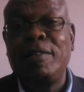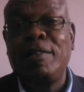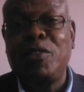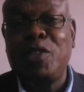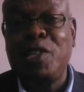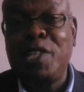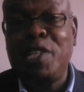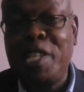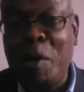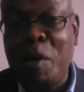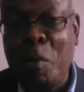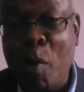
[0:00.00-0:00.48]

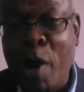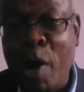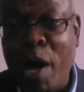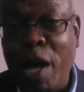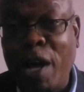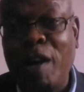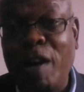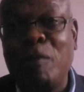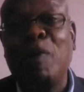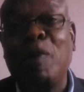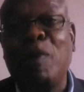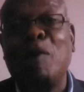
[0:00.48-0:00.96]
treat them
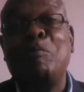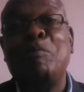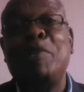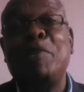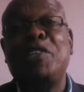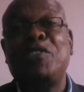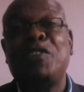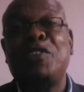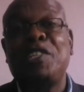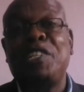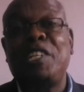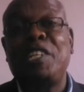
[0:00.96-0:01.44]
well, we'll be
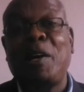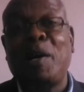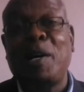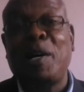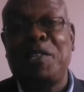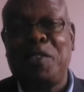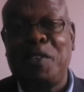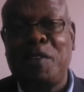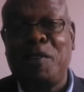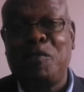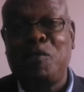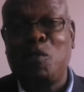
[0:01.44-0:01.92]
treating
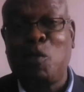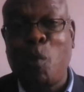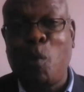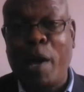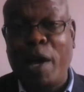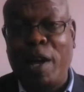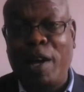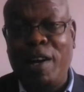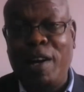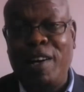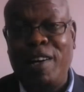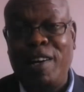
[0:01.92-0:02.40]
ourselves
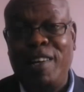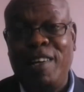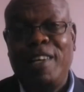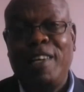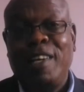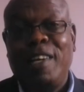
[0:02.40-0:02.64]
well